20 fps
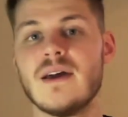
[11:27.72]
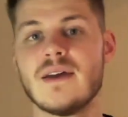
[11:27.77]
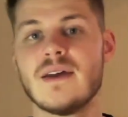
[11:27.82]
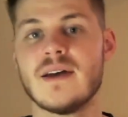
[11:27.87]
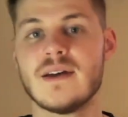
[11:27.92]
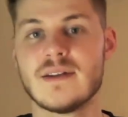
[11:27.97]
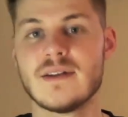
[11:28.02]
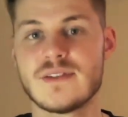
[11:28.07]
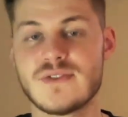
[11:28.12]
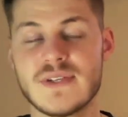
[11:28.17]

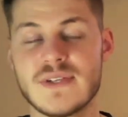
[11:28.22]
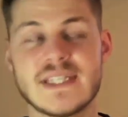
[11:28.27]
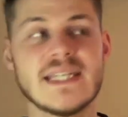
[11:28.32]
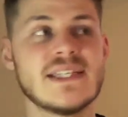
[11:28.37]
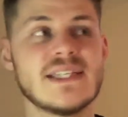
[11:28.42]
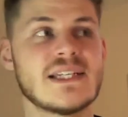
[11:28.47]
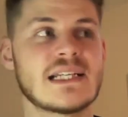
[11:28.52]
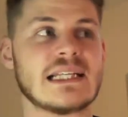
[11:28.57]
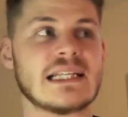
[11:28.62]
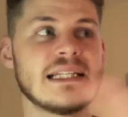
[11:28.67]

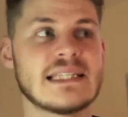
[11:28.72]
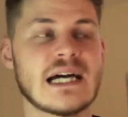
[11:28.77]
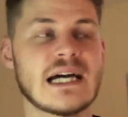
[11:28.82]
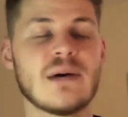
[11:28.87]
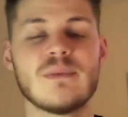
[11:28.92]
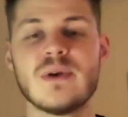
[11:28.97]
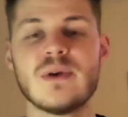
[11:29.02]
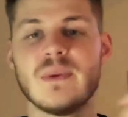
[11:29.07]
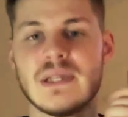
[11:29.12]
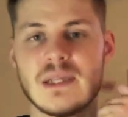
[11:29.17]
strategically to
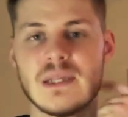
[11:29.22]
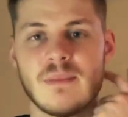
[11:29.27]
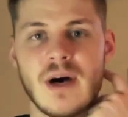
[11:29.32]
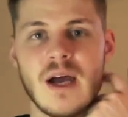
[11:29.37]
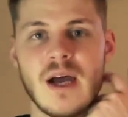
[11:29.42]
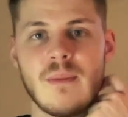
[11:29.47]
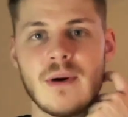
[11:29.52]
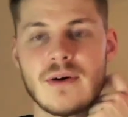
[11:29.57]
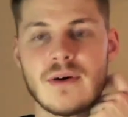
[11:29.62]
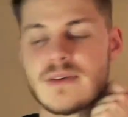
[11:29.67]
help you win the buy
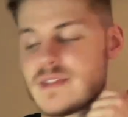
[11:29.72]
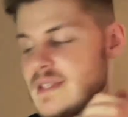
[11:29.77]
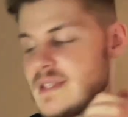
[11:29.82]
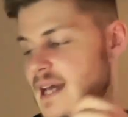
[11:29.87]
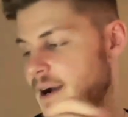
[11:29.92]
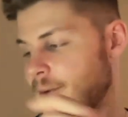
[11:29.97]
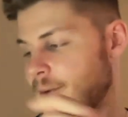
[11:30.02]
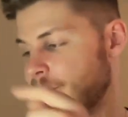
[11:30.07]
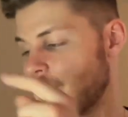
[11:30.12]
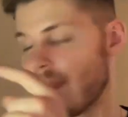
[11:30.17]
box.
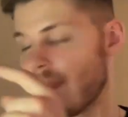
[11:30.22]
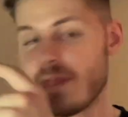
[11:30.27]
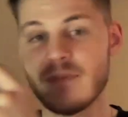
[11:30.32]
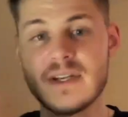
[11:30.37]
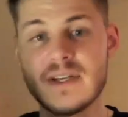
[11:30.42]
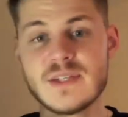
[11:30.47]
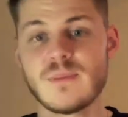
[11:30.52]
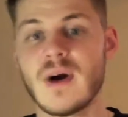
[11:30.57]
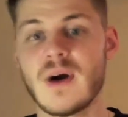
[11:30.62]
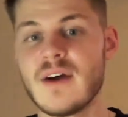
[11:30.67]
Now, the
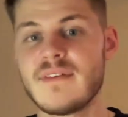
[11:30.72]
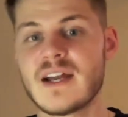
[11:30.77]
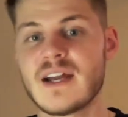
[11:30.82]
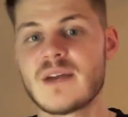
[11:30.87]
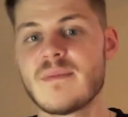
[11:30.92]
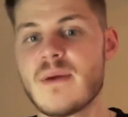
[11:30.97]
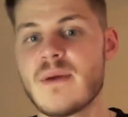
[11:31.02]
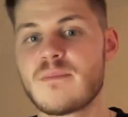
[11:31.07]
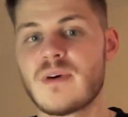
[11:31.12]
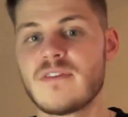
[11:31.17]
reason why I
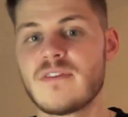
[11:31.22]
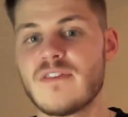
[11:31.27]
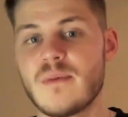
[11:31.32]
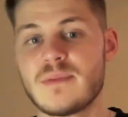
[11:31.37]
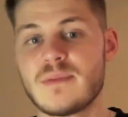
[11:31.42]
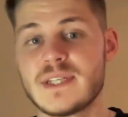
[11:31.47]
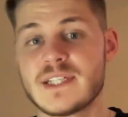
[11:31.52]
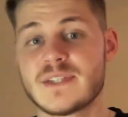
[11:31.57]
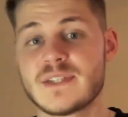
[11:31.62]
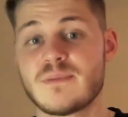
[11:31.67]
recommend Profit
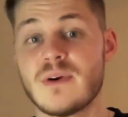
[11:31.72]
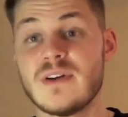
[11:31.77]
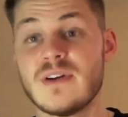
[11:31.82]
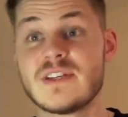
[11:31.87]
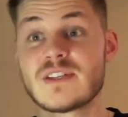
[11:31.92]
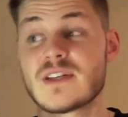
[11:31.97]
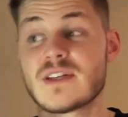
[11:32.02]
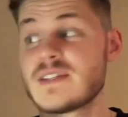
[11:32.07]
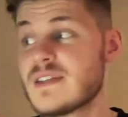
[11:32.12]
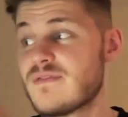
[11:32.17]
Protector Pro is
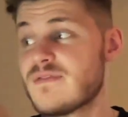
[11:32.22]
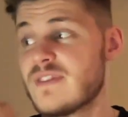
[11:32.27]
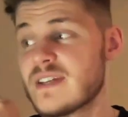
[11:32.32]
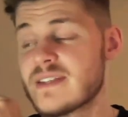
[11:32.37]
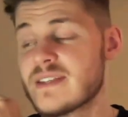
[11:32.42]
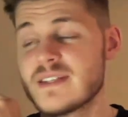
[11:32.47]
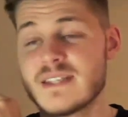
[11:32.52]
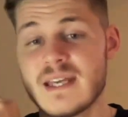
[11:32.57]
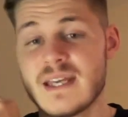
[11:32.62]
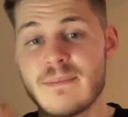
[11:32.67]
because it
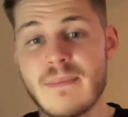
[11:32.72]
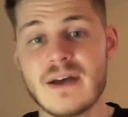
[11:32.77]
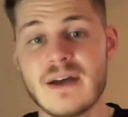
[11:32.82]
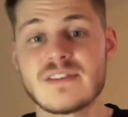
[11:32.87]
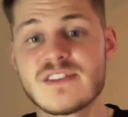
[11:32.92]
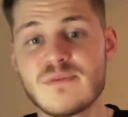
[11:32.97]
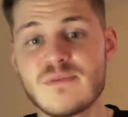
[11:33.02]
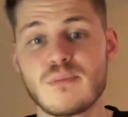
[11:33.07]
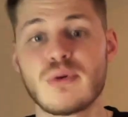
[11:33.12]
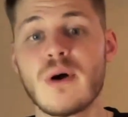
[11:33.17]
fixes a
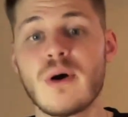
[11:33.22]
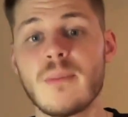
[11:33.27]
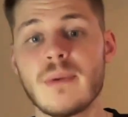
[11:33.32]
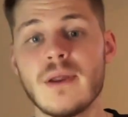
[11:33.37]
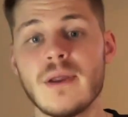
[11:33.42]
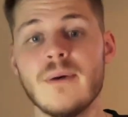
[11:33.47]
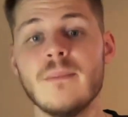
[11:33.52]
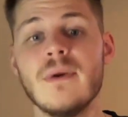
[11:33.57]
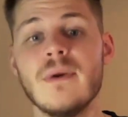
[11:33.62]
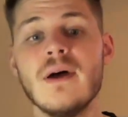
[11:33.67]
massive
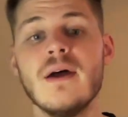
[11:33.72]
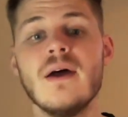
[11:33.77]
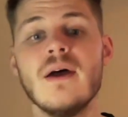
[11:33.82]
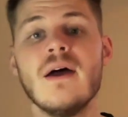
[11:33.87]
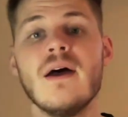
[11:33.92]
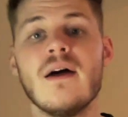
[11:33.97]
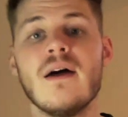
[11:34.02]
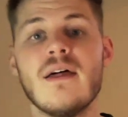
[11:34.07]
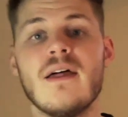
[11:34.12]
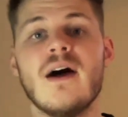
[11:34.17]
problem
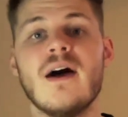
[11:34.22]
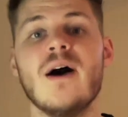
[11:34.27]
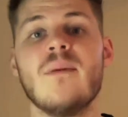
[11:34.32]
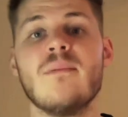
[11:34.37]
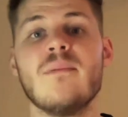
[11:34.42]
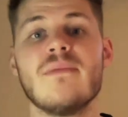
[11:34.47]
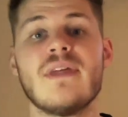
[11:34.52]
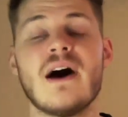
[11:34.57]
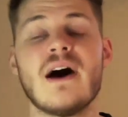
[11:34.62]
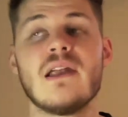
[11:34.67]

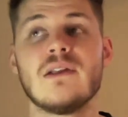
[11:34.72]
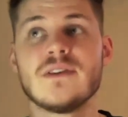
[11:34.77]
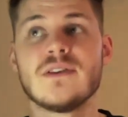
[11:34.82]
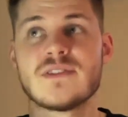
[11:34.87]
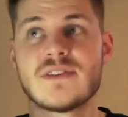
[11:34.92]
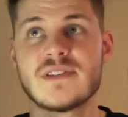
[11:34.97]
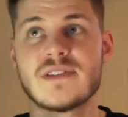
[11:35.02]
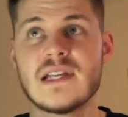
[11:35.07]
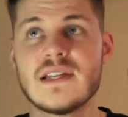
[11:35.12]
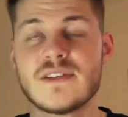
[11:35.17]
that lots
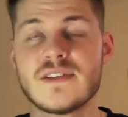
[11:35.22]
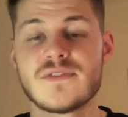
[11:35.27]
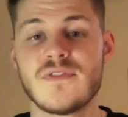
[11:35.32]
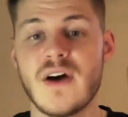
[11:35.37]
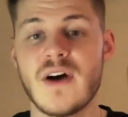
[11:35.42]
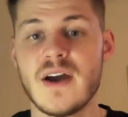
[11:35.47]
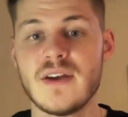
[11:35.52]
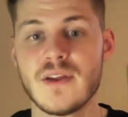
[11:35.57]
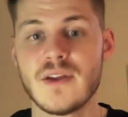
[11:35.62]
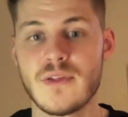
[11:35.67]
of sellers
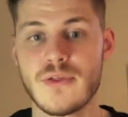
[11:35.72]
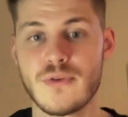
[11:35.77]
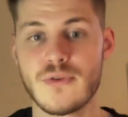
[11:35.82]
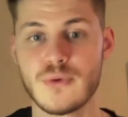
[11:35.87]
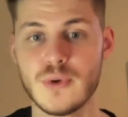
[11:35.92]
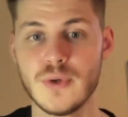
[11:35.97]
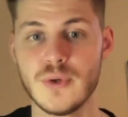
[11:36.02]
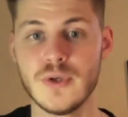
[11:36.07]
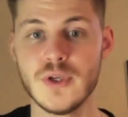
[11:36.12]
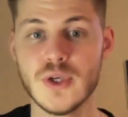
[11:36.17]
find through
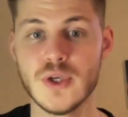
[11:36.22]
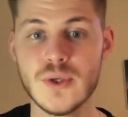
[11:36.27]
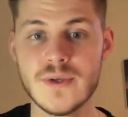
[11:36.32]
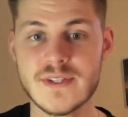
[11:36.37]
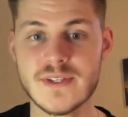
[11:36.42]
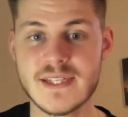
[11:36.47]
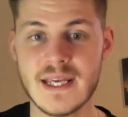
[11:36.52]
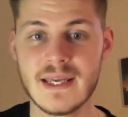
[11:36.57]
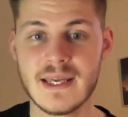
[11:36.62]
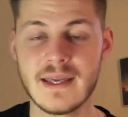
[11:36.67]

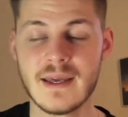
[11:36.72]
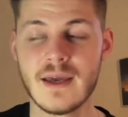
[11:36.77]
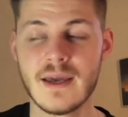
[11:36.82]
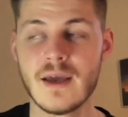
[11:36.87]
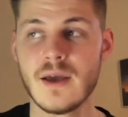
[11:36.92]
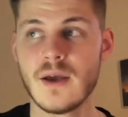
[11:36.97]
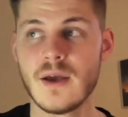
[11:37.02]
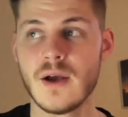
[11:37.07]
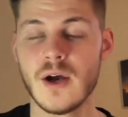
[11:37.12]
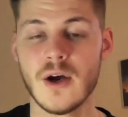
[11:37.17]
using
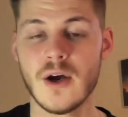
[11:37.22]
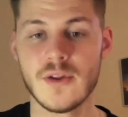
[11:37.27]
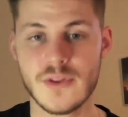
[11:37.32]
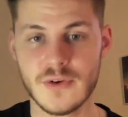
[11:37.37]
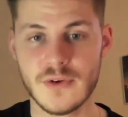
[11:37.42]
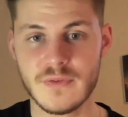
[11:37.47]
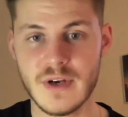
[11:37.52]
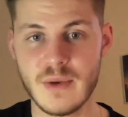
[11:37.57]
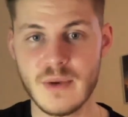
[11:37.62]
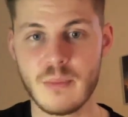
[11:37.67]
other
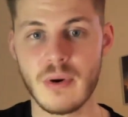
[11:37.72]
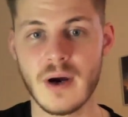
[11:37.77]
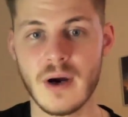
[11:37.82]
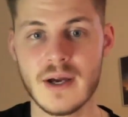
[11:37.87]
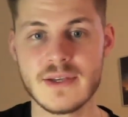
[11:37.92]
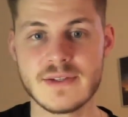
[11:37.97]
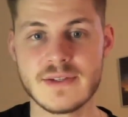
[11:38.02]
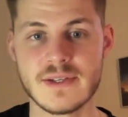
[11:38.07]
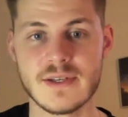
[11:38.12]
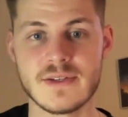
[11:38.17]

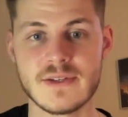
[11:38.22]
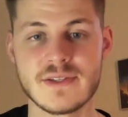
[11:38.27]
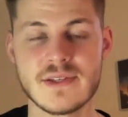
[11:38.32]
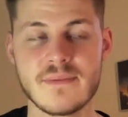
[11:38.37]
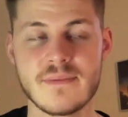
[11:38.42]
repricers.